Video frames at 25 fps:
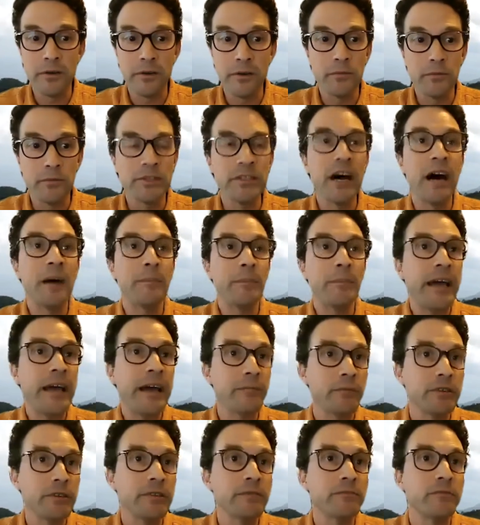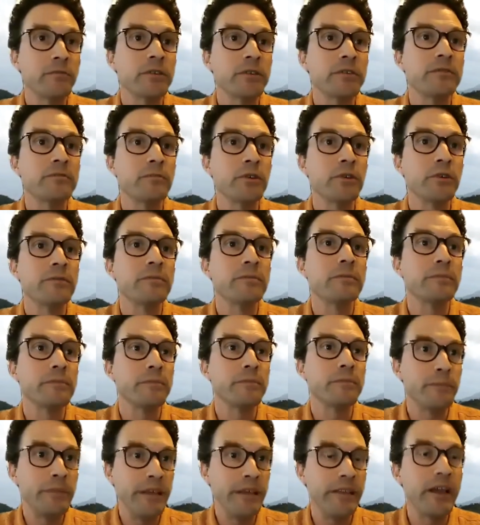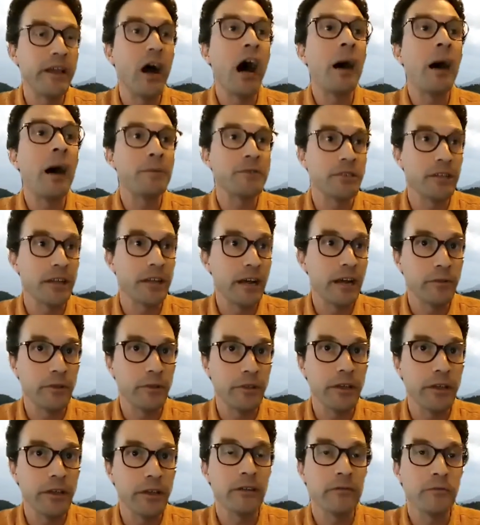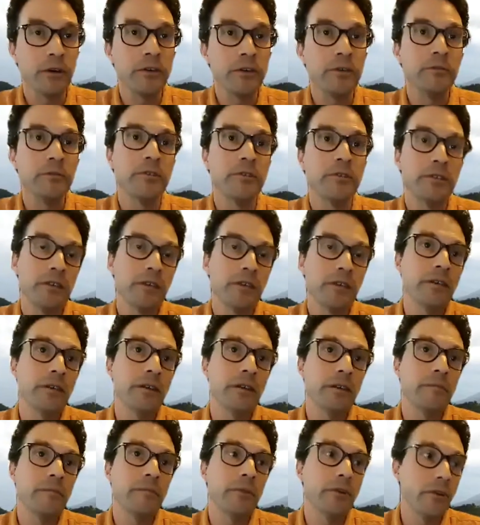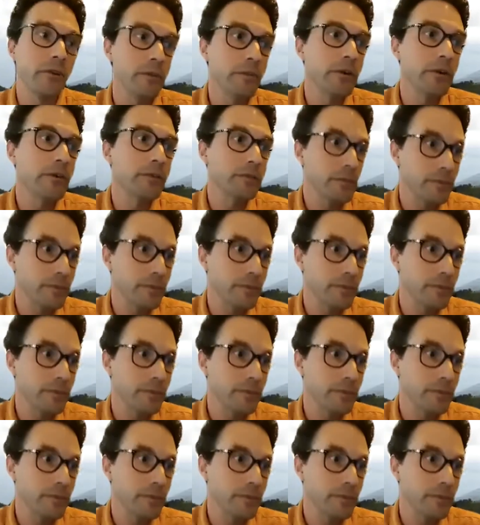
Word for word: would not be would, would would be the opposite I would think of what you would see in bonobos.